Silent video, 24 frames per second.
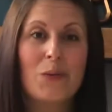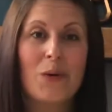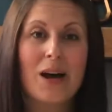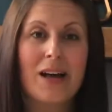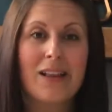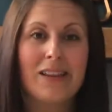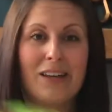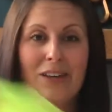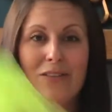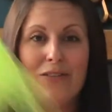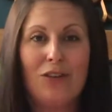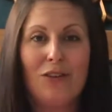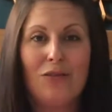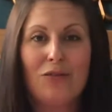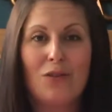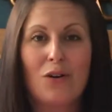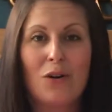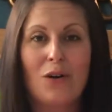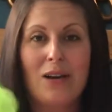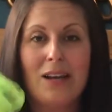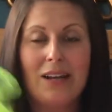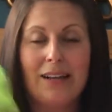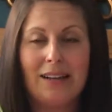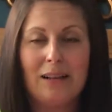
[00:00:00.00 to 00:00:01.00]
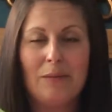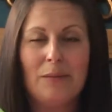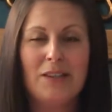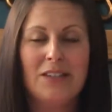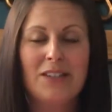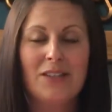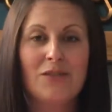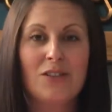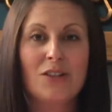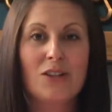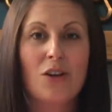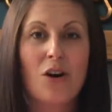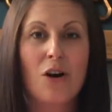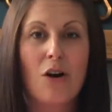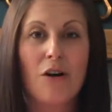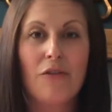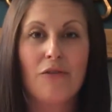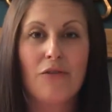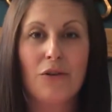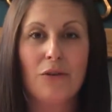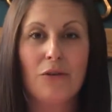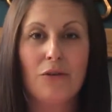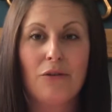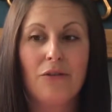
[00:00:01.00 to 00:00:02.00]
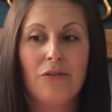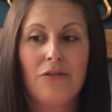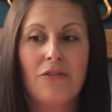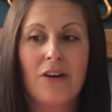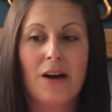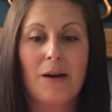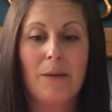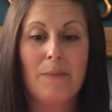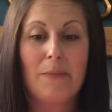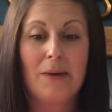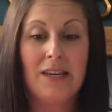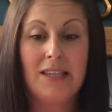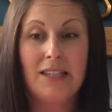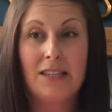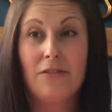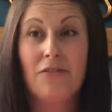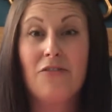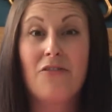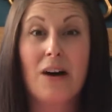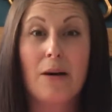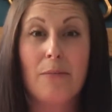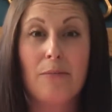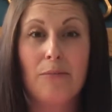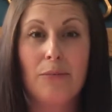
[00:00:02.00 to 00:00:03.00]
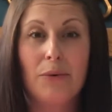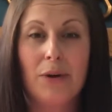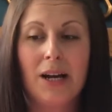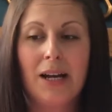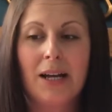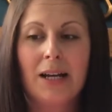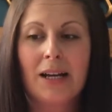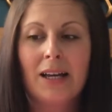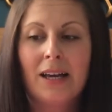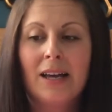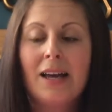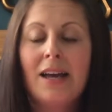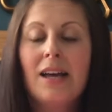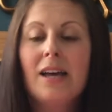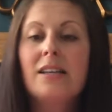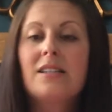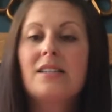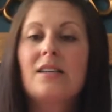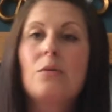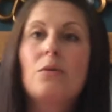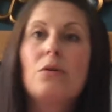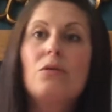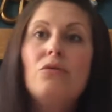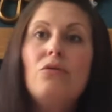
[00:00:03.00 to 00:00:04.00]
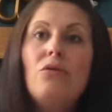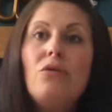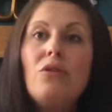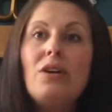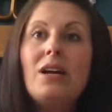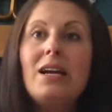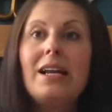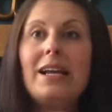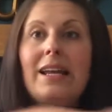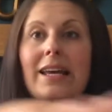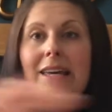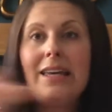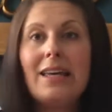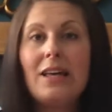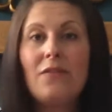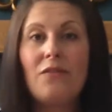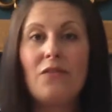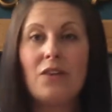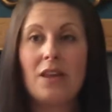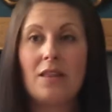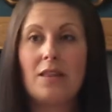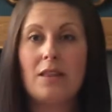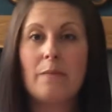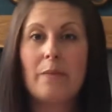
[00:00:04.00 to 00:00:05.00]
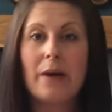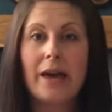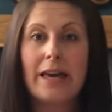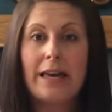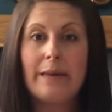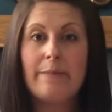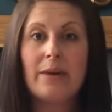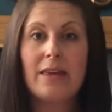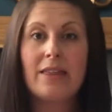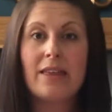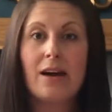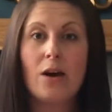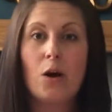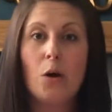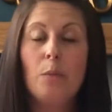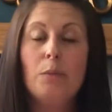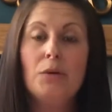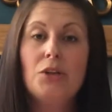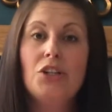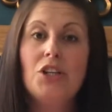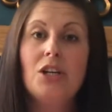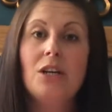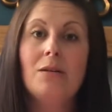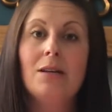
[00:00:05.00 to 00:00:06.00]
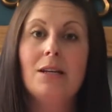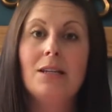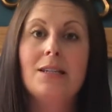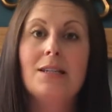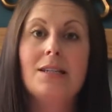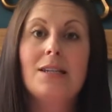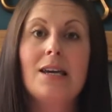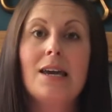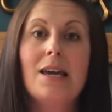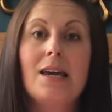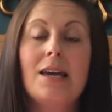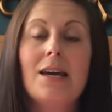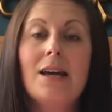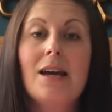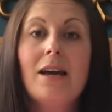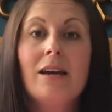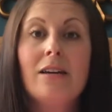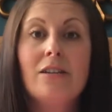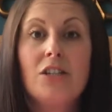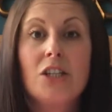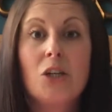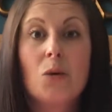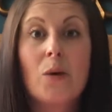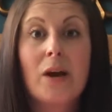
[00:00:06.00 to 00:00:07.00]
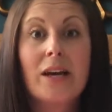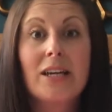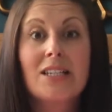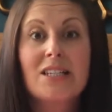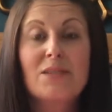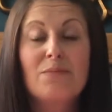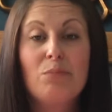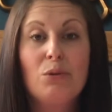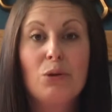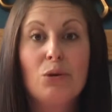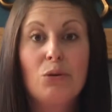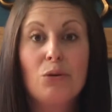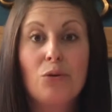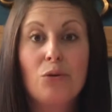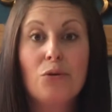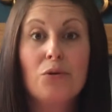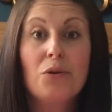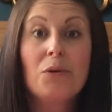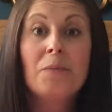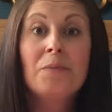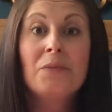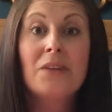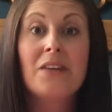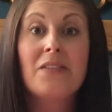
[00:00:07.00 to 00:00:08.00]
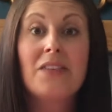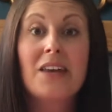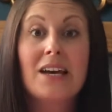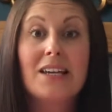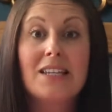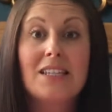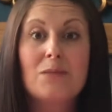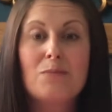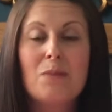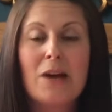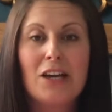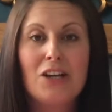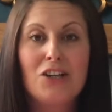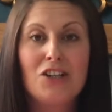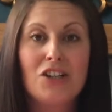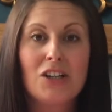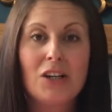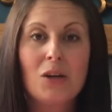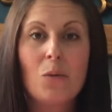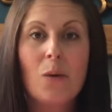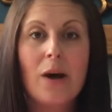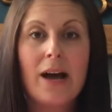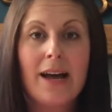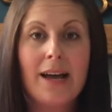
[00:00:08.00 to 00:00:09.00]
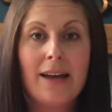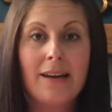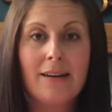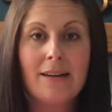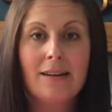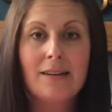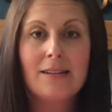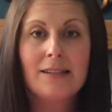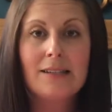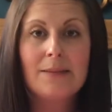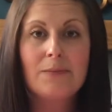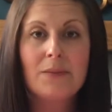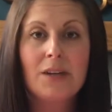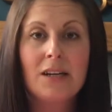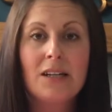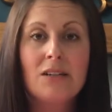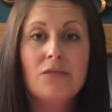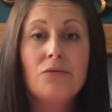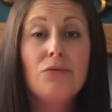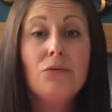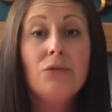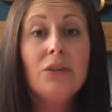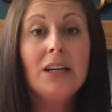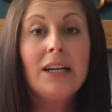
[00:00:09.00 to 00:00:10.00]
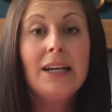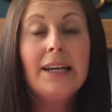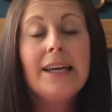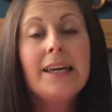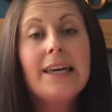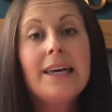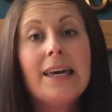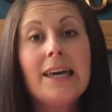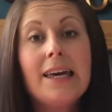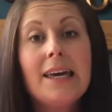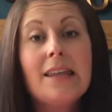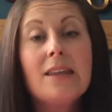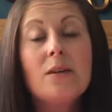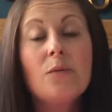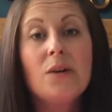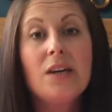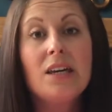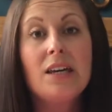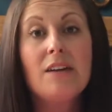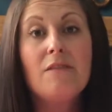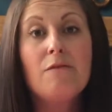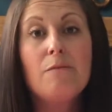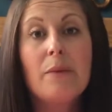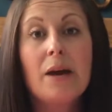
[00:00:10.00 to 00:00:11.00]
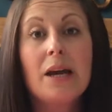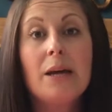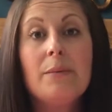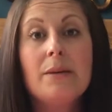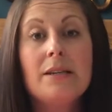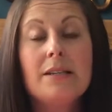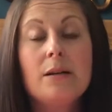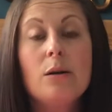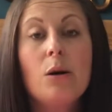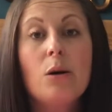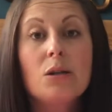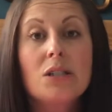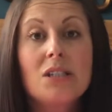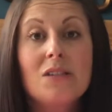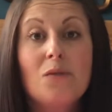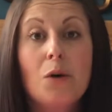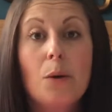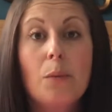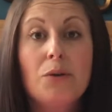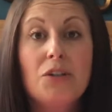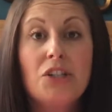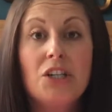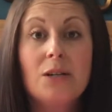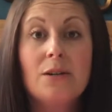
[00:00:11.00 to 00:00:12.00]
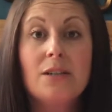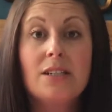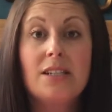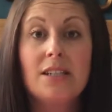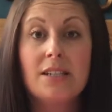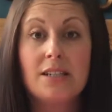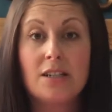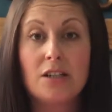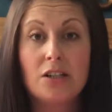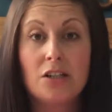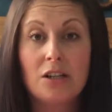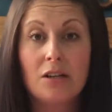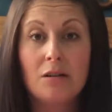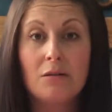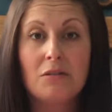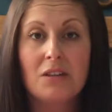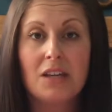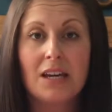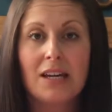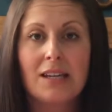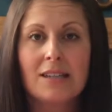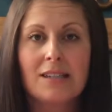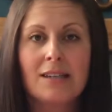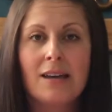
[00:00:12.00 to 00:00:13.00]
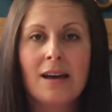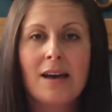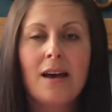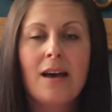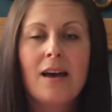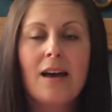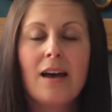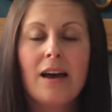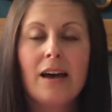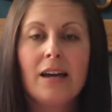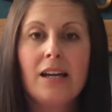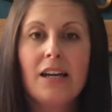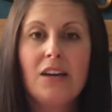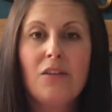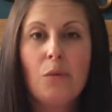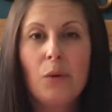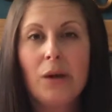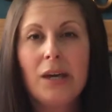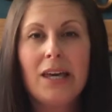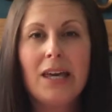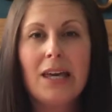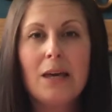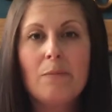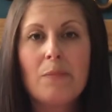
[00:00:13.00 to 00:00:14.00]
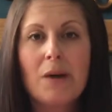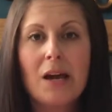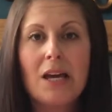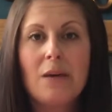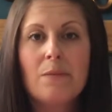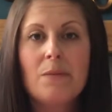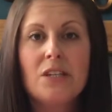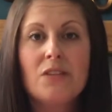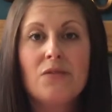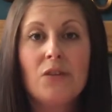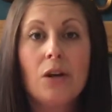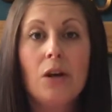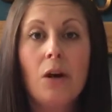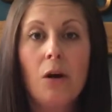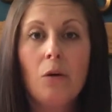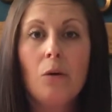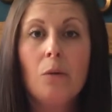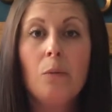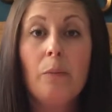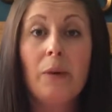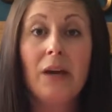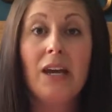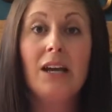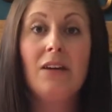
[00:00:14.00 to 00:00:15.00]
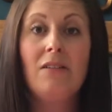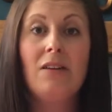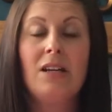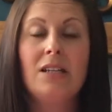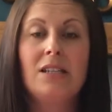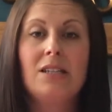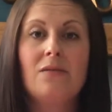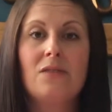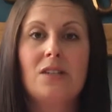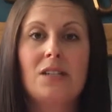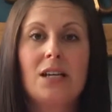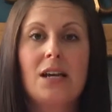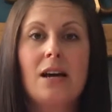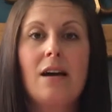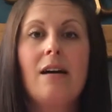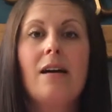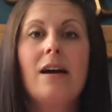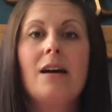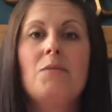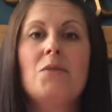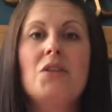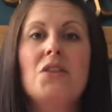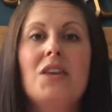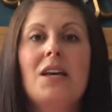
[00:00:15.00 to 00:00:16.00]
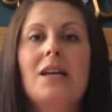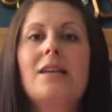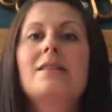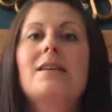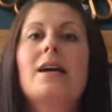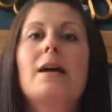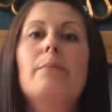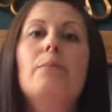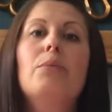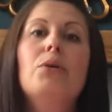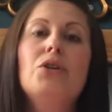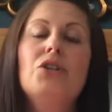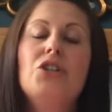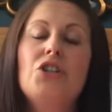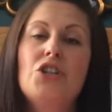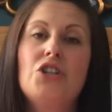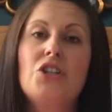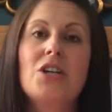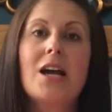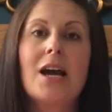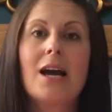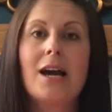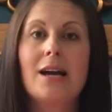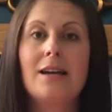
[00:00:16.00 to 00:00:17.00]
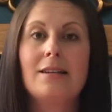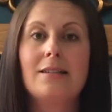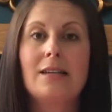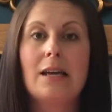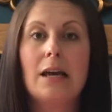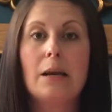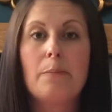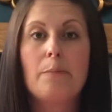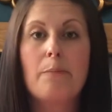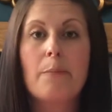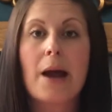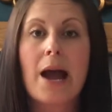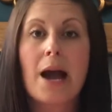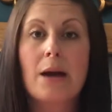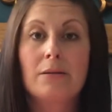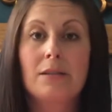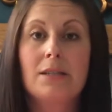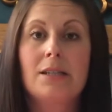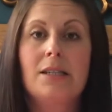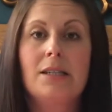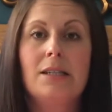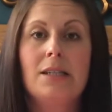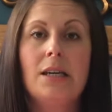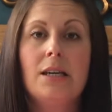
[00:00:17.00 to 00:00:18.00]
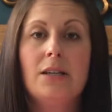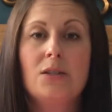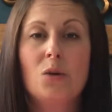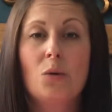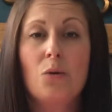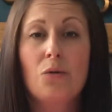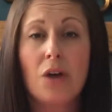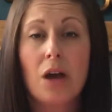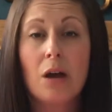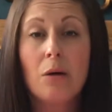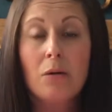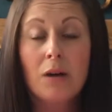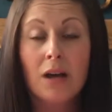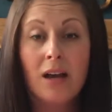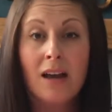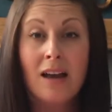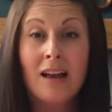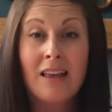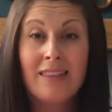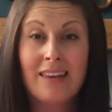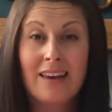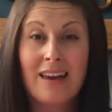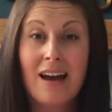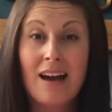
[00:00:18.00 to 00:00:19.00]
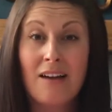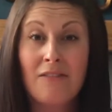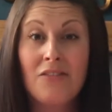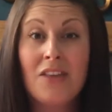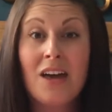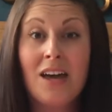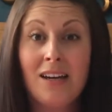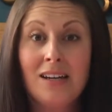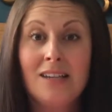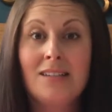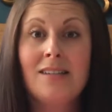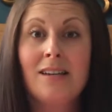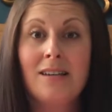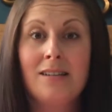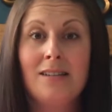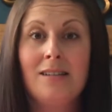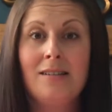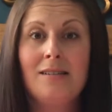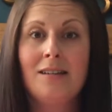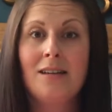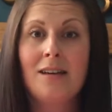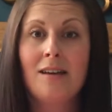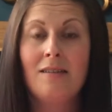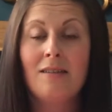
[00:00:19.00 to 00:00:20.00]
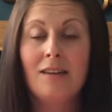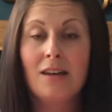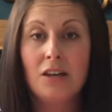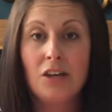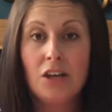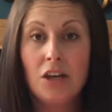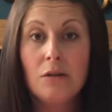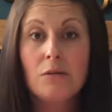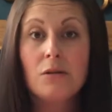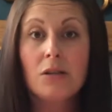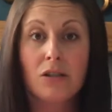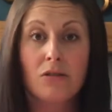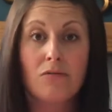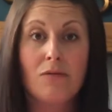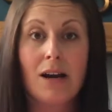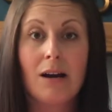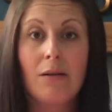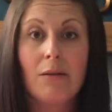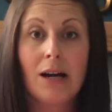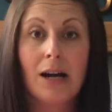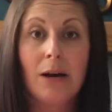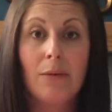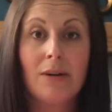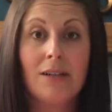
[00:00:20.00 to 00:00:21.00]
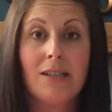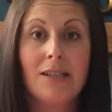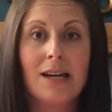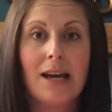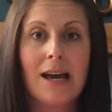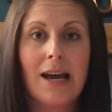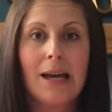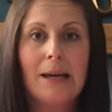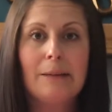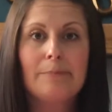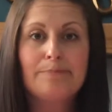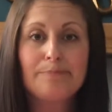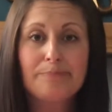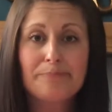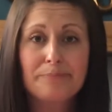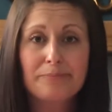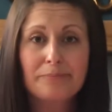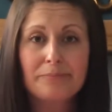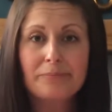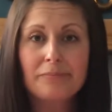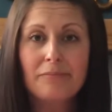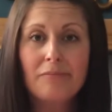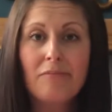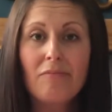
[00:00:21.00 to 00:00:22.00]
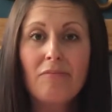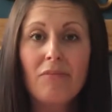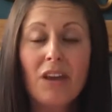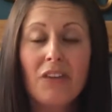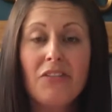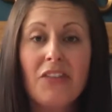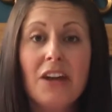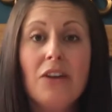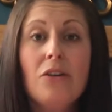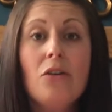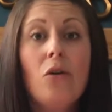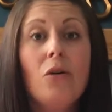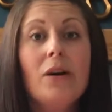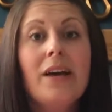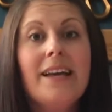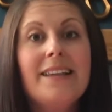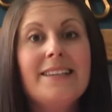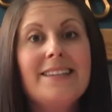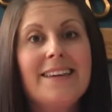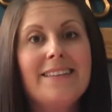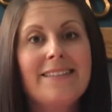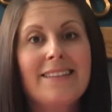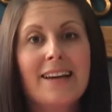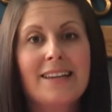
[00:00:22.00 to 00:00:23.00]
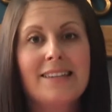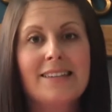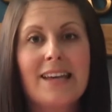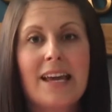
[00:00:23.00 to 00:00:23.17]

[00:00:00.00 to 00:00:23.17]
well if you've got a little bit of scarf or a piece of fabric. So we're really giving the baby that opportunity to explore their spatial awareness. And it's really key that we give babies lots of opportunities to do this. And if we keep babies for long periods of time in things like push chairs and bouncer seats, although they have their necessity and their use throughout our day, they're not getting that